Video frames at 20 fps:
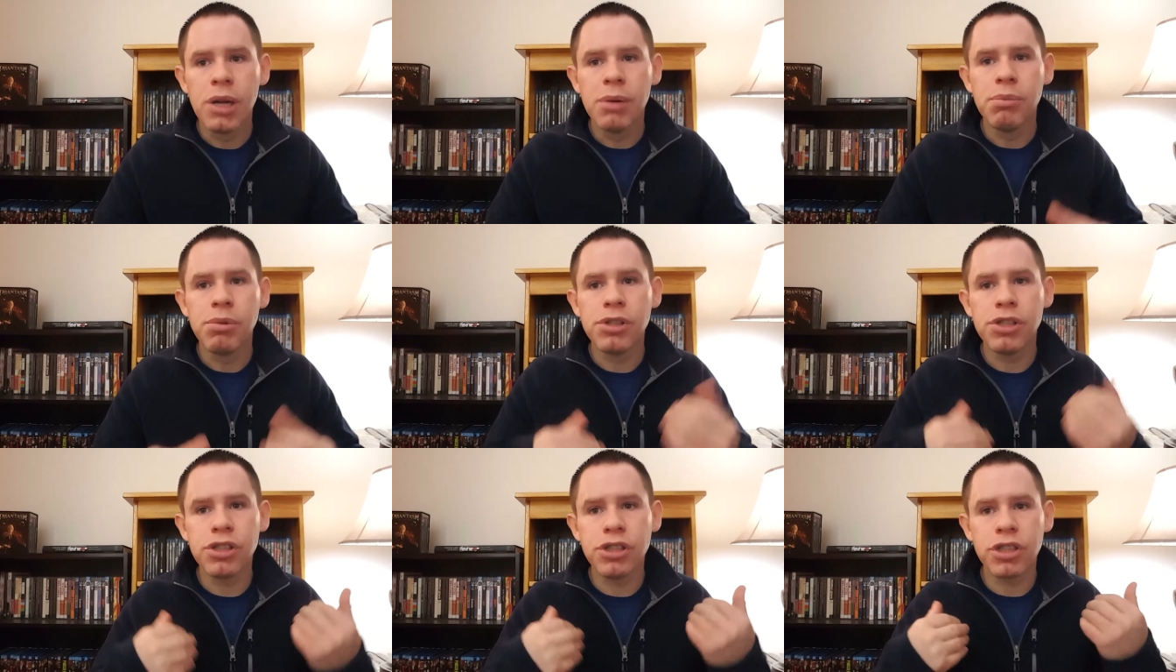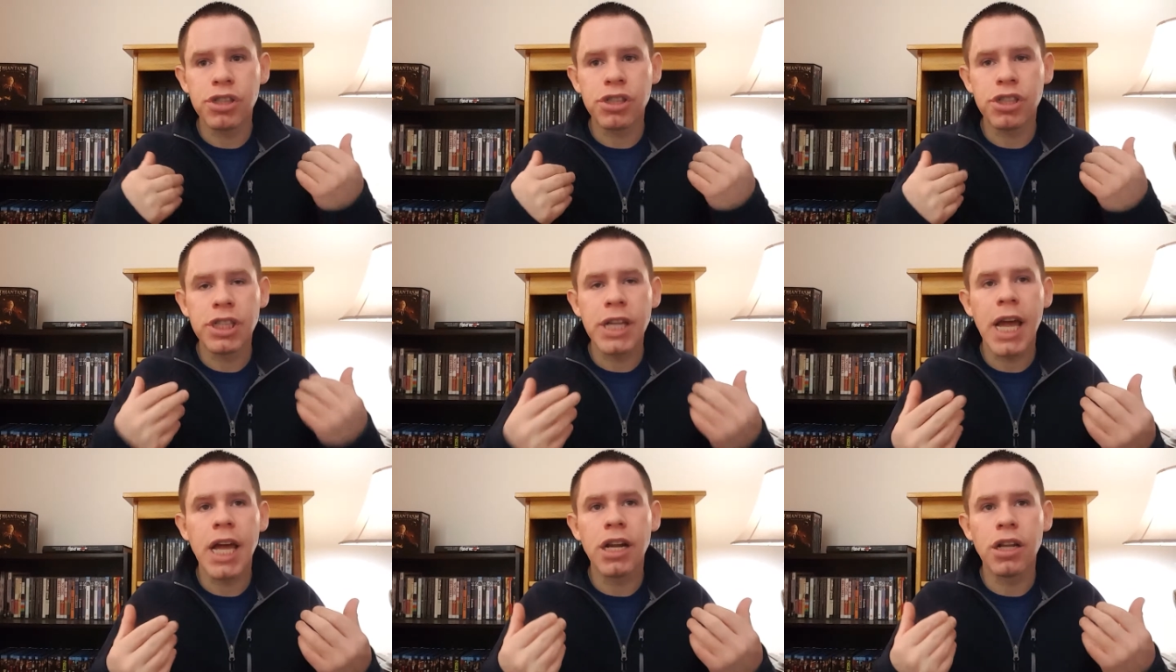but just a
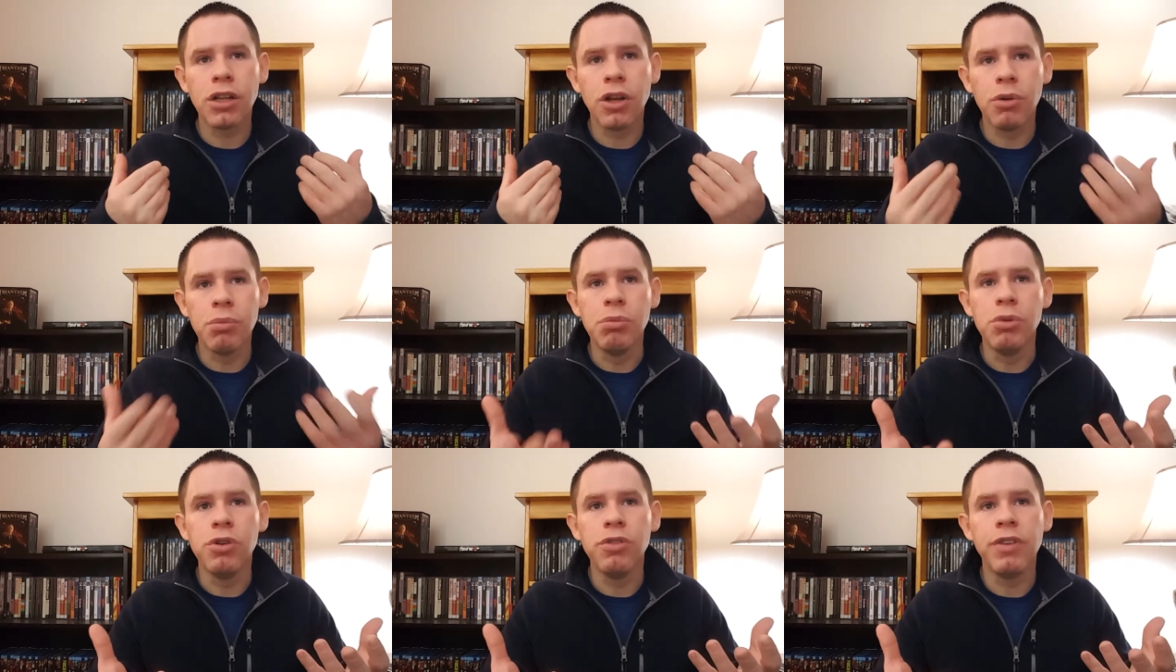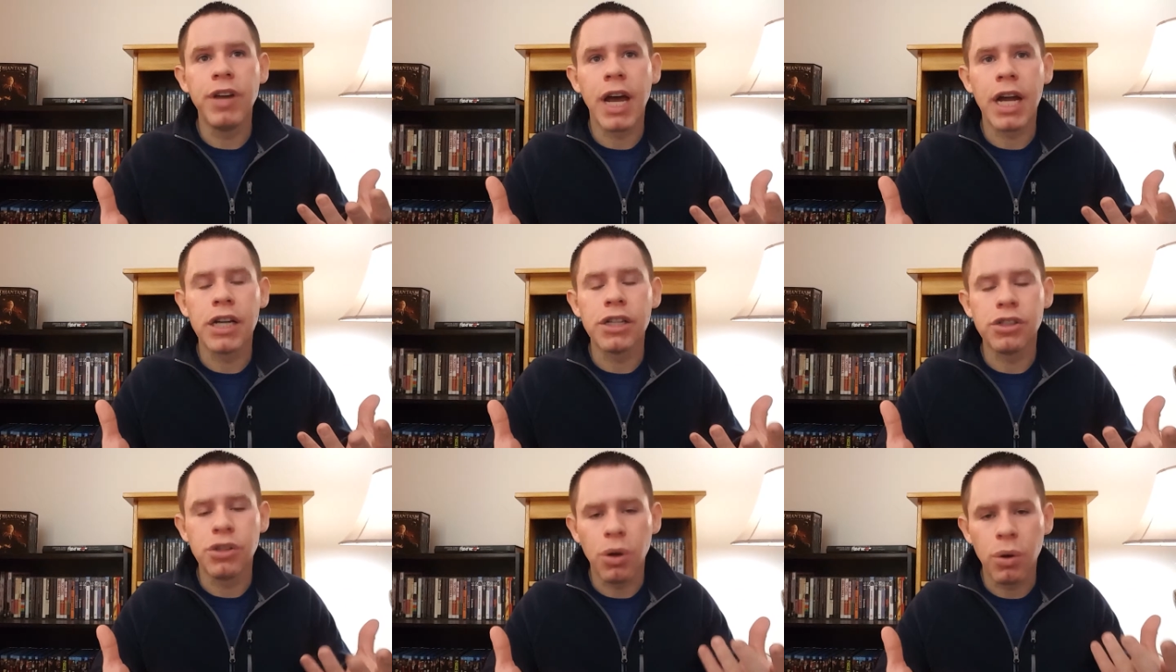standalone movie on
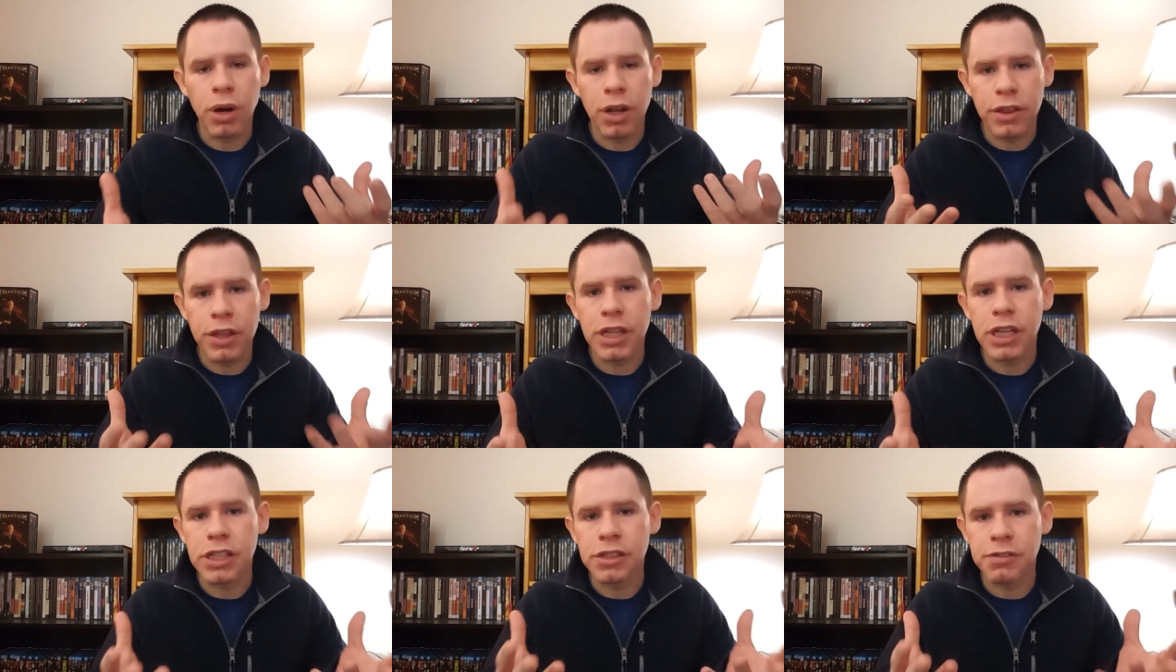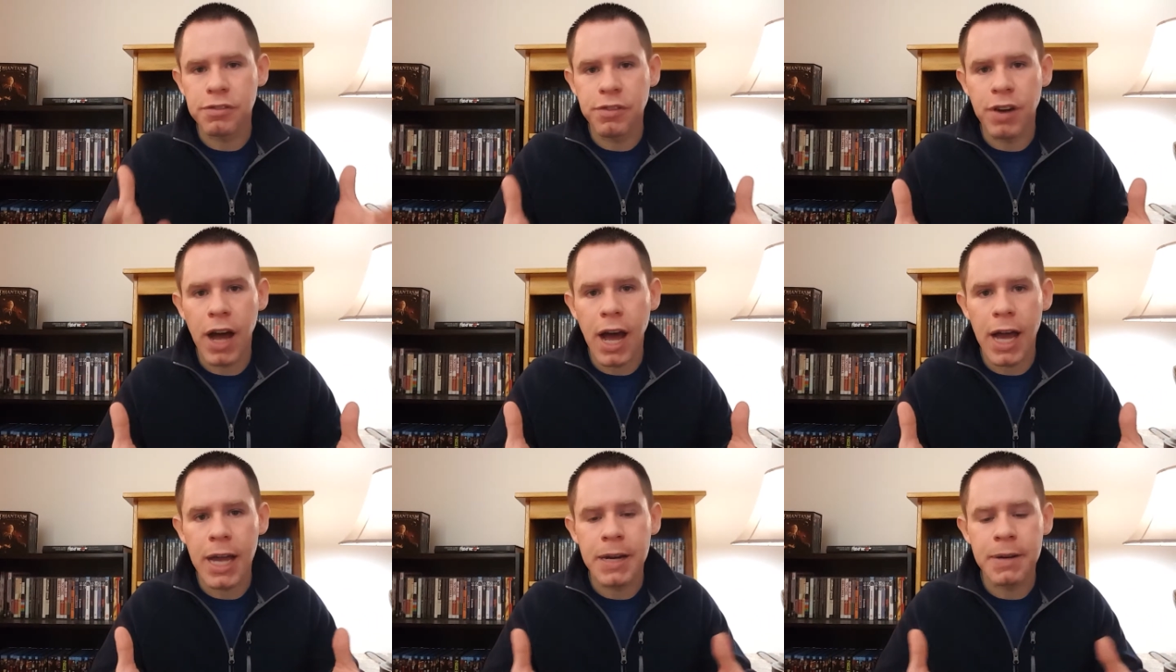its own, I think is
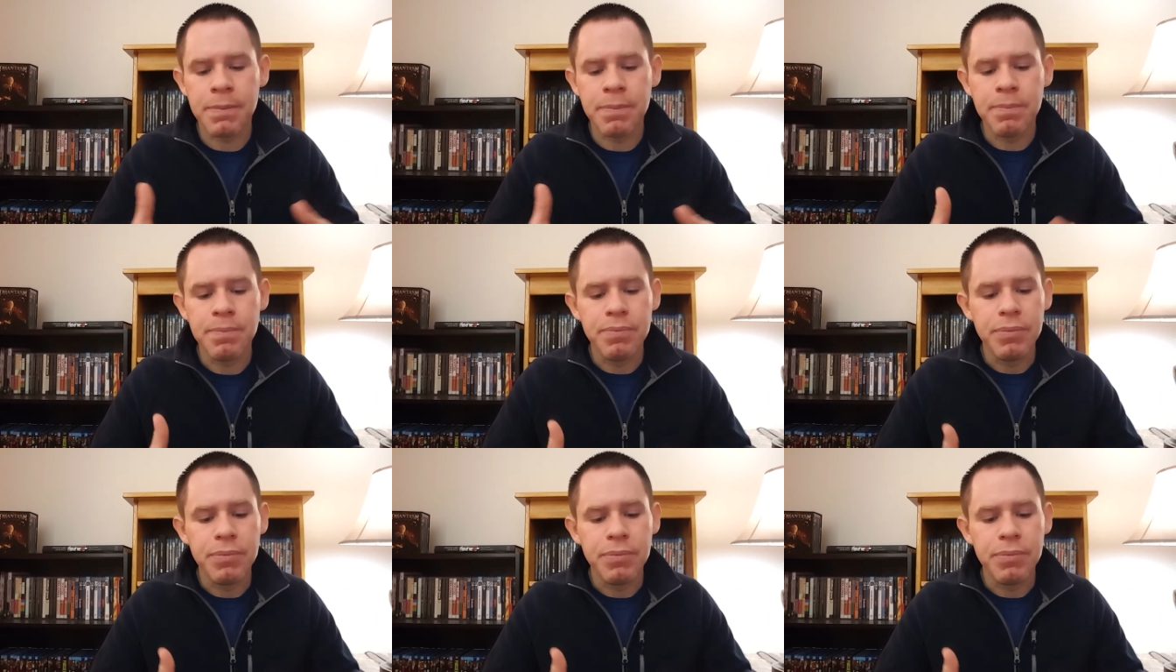fine.